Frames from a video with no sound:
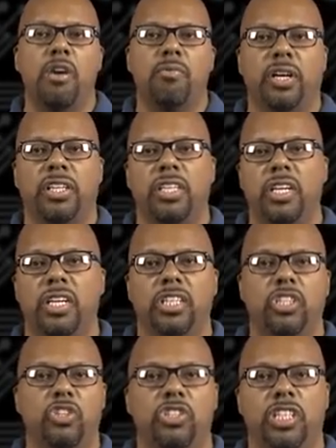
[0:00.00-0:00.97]
but
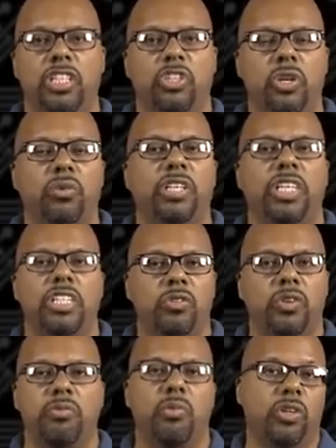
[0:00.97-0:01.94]
usually you don't need to
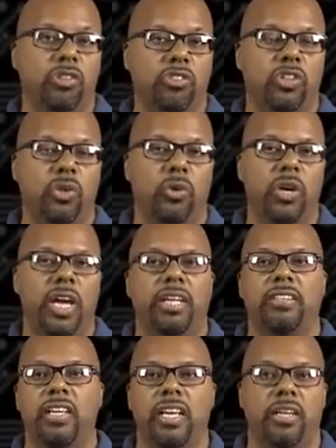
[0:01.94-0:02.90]
read more than two
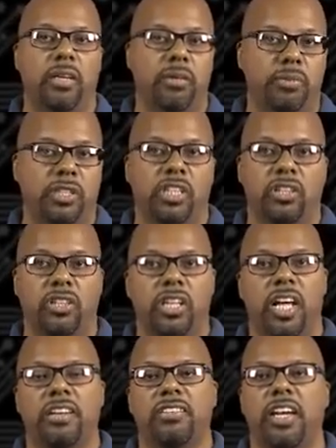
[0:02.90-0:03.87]
in a particular
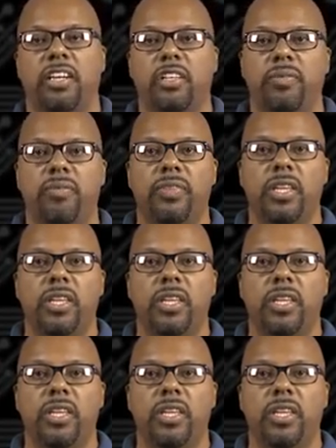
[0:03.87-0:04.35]
clock cycle.